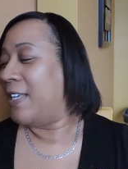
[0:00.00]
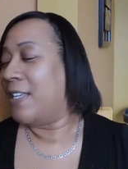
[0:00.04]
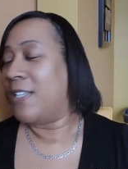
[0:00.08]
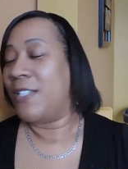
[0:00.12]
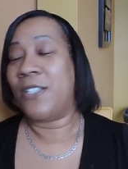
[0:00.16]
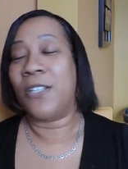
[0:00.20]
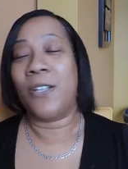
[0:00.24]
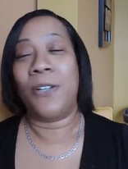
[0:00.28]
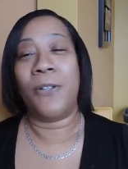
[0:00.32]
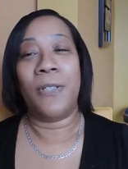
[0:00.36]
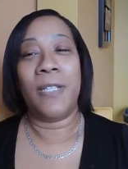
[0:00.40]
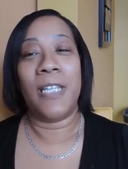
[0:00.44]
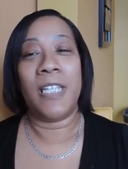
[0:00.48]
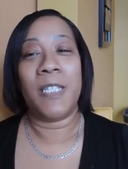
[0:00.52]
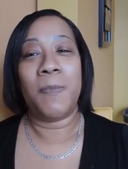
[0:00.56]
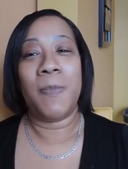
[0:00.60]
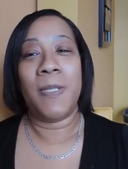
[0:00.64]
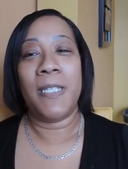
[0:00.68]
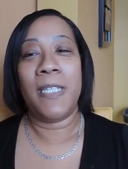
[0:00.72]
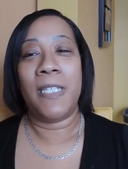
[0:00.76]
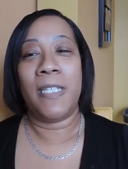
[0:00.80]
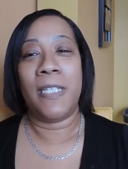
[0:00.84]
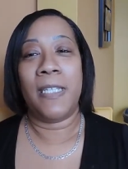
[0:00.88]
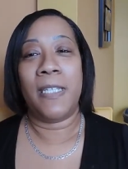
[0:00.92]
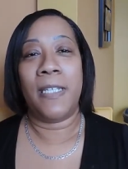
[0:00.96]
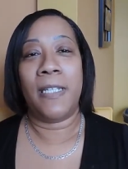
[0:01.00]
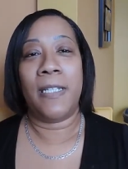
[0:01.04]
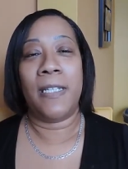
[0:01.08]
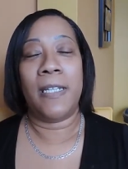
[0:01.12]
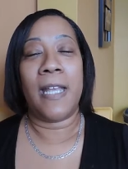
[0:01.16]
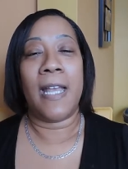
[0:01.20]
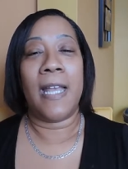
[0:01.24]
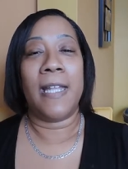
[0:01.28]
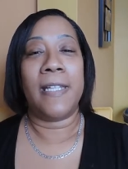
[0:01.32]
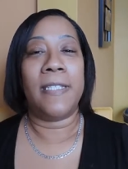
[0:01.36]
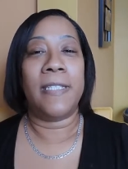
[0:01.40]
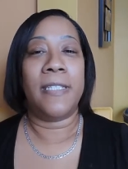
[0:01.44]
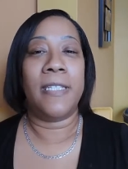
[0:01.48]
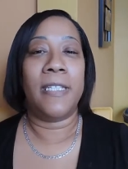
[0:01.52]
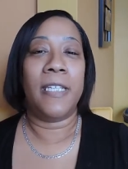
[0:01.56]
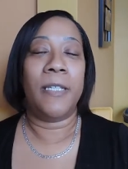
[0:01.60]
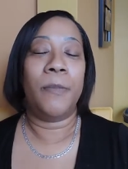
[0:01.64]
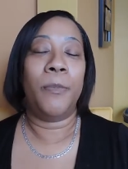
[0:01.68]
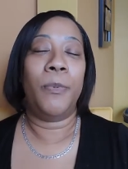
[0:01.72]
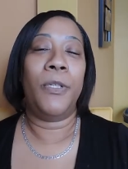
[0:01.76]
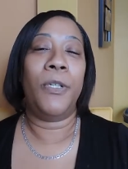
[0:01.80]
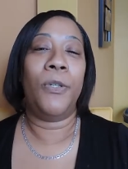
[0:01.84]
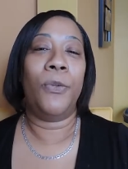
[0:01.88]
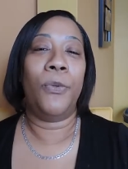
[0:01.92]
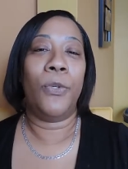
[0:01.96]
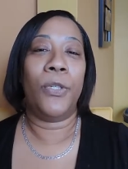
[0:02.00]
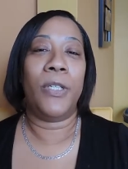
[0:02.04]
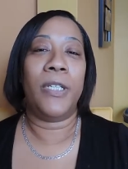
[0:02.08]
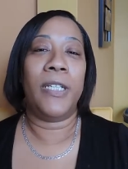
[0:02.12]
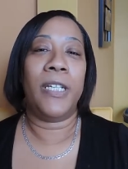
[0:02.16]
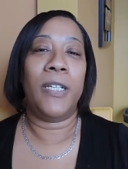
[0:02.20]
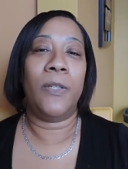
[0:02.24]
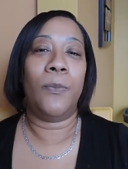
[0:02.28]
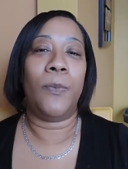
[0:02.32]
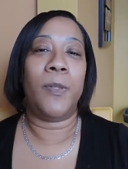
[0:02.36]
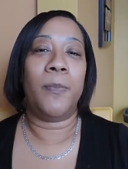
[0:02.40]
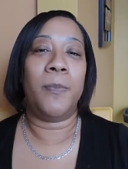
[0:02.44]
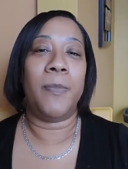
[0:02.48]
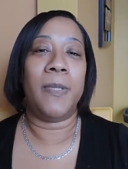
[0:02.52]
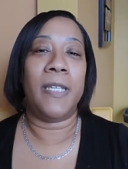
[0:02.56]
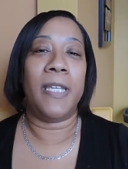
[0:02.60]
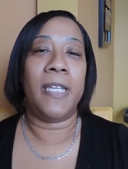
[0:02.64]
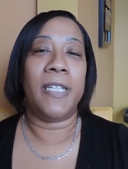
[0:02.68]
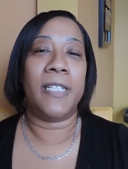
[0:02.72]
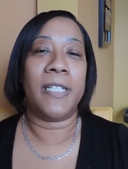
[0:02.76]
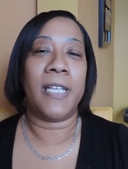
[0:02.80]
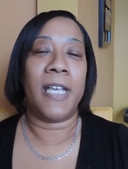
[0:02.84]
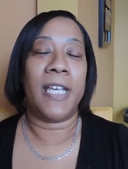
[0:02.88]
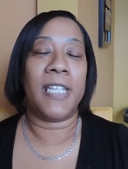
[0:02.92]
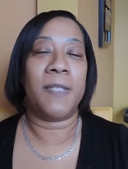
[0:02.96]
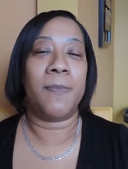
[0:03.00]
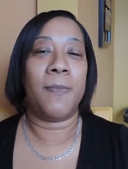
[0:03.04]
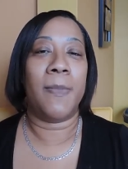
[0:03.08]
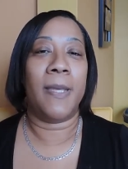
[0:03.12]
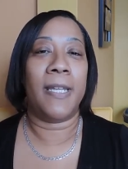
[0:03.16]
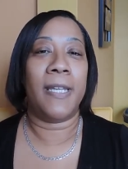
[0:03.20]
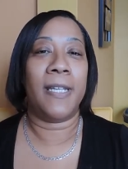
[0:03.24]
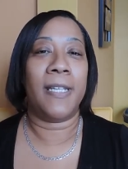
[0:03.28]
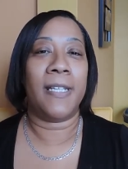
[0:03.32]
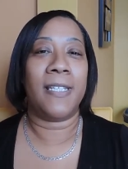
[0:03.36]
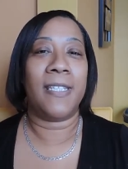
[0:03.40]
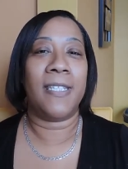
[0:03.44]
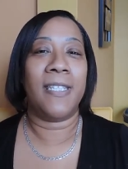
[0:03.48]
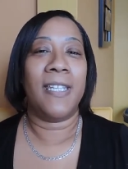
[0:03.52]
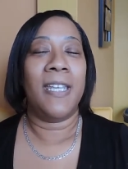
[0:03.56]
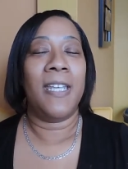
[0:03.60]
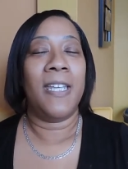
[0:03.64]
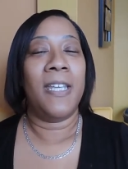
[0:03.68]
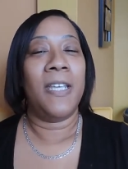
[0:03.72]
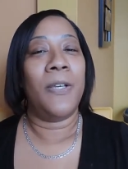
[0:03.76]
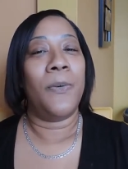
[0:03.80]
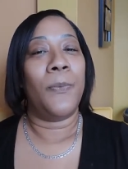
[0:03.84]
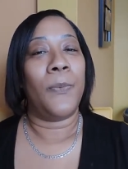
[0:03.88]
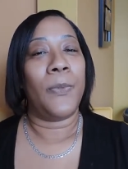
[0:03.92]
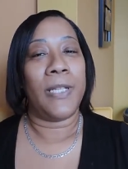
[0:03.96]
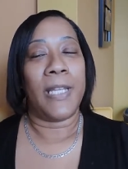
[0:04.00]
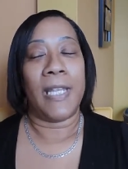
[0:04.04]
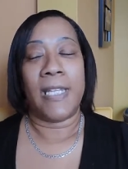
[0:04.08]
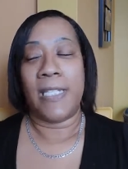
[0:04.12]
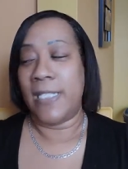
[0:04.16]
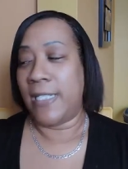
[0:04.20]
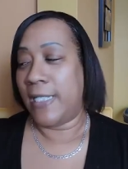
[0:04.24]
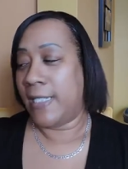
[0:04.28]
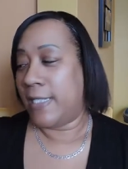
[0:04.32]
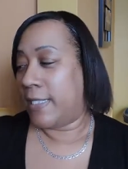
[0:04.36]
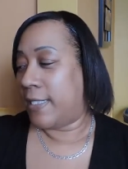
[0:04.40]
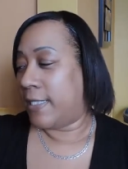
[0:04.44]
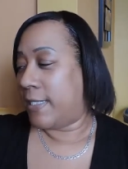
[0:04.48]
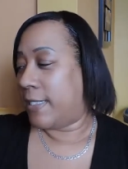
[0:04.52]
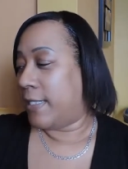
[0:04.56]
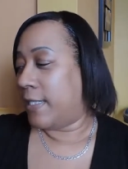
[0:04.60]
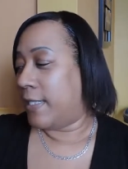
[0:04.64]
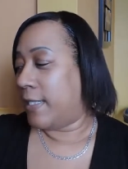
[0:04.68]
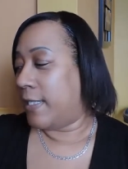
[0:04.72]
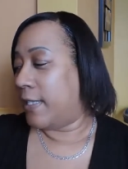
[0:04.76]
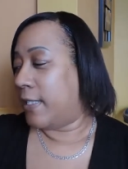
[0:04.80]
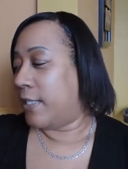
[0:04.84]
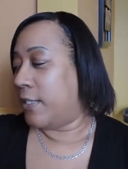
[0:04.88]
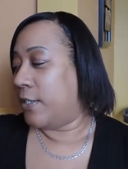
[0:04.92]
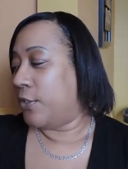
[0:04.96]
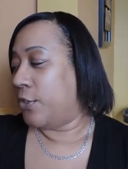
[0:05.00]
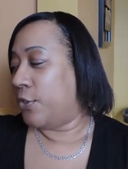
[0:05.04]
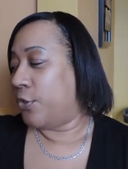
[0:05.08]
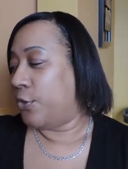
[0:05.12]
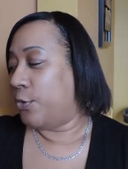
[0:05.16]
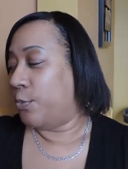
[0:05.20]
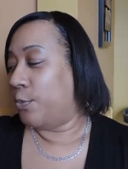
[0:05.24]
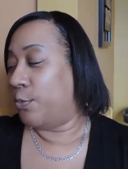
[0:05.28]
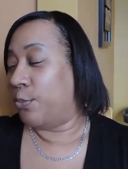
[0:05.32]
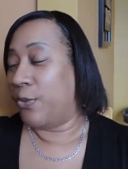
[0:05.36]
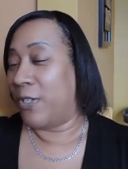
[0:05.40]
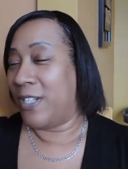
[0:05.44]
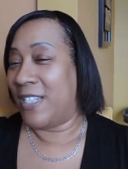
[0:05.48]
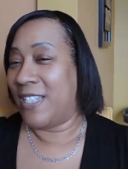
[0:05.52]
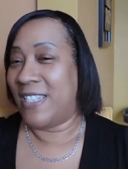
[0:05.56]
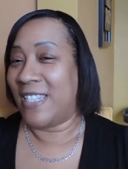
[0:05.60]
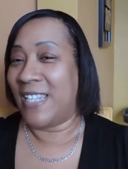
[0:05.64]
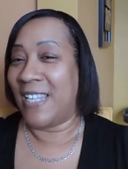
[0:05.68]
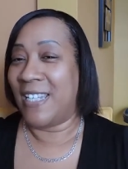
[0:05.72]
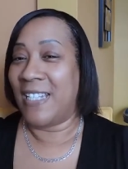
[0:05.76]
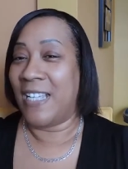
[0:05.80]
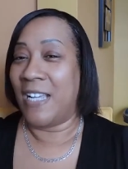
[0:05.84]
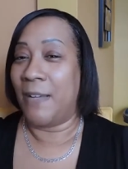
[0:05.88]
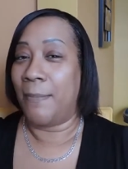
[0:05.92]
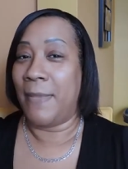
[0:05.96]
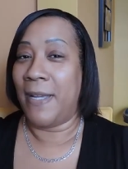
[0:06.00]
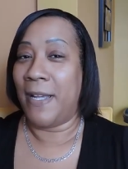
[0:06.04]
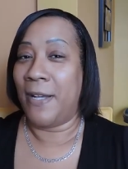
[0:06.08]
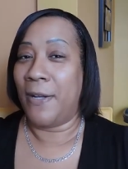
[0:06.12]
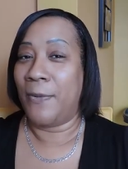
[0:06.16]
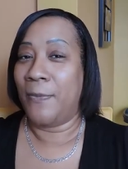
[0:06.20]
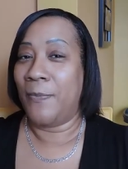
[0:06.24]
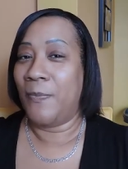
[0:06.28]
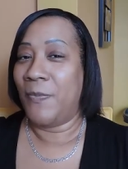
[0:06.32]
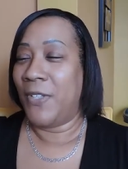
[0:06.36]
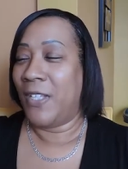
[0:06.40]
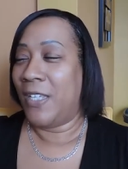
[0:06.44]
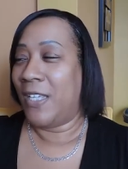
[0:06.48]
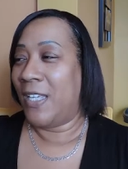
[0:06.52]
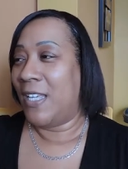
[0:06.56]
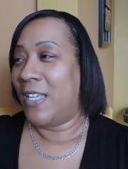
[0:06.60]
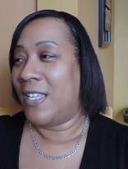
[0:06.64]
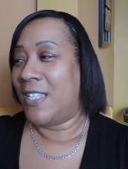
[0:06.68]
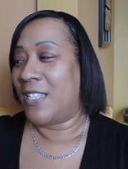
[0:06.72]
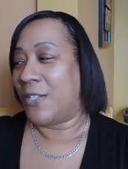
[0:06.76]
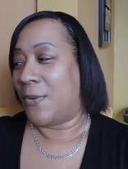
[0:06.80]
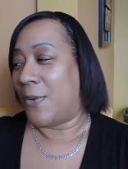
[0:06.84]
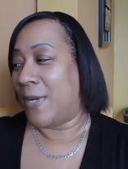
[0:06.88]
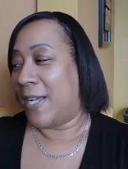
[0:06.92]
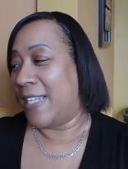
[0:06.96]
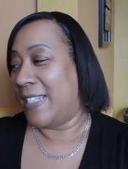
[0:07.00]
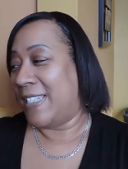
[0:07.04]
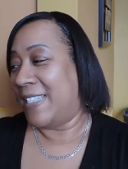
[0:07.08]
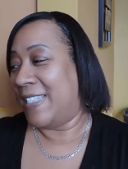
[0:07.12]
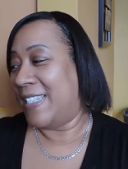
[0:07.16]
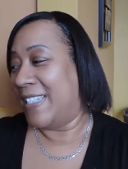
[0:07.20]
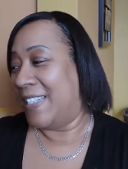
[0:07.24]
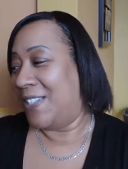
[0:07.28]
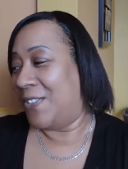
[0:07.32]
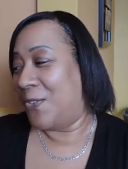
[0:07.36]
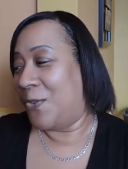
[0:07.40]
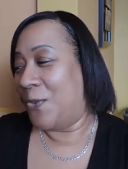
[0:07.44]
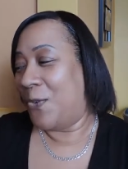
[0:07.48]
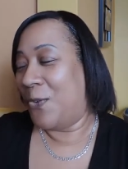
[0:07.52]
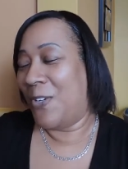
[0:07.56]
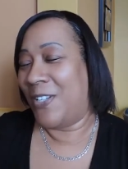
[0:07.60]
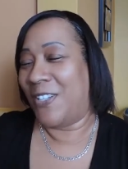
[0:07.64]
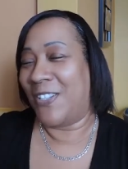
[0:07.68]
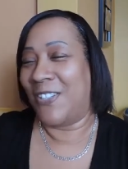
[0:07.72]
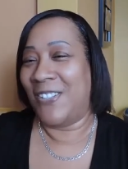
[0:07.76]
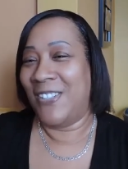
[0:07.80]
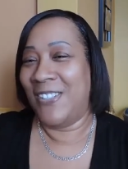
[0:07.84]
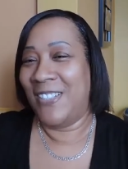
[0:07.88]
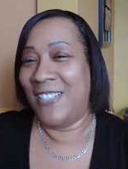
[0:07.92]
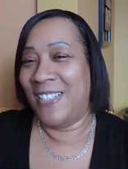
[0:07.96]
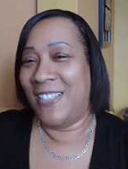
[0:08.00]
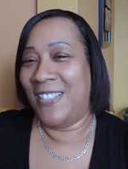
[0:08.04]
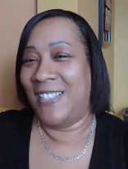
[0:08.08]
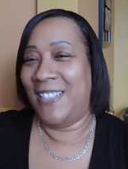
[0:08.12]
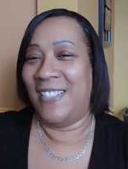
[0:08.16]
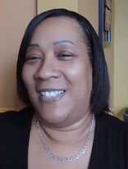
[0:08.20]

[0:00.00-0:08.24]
So let's begin. I did put an order in with BH Cosmetics when I did see the new brush set come out. So I did order